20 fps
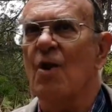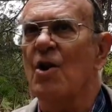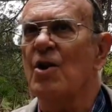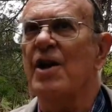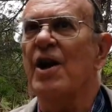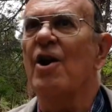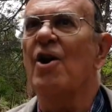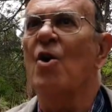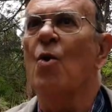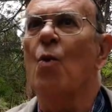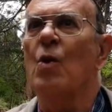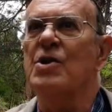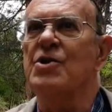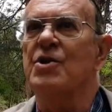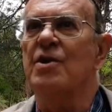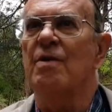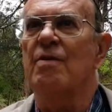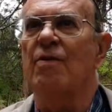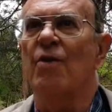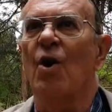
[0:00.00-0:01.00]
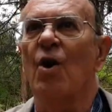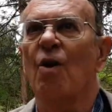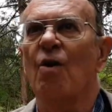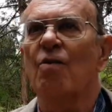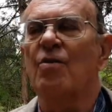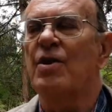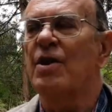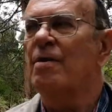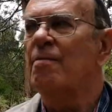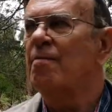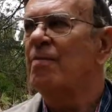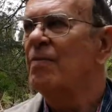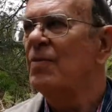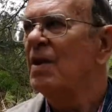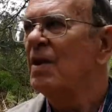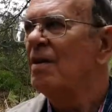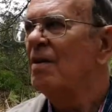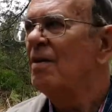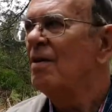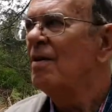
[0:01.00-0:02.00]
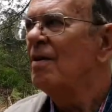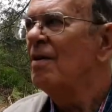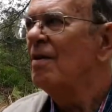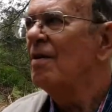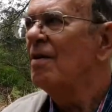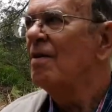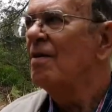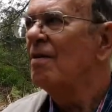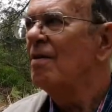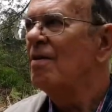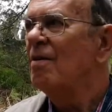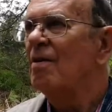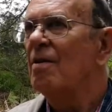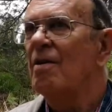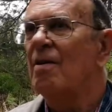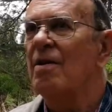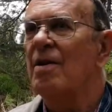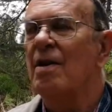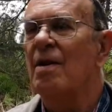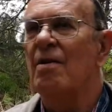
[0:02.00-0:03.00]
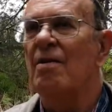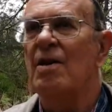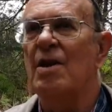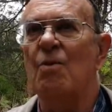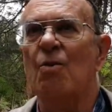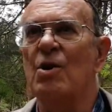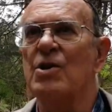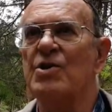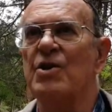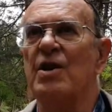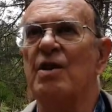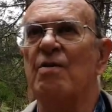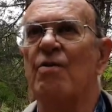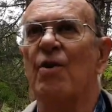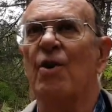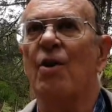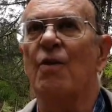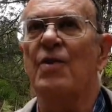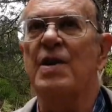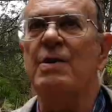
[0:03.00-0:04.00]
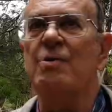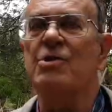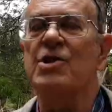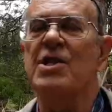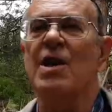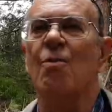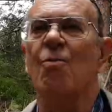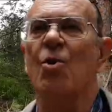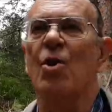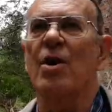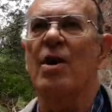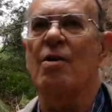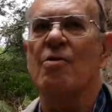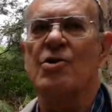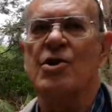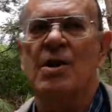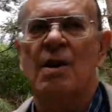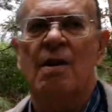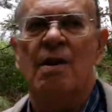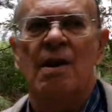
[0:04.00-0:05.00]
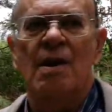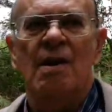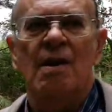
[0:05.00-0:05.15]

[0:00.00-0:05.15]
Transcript: Longera wasn't involved. Not Longera. No, Steve wasn't involved. He was somewhere else.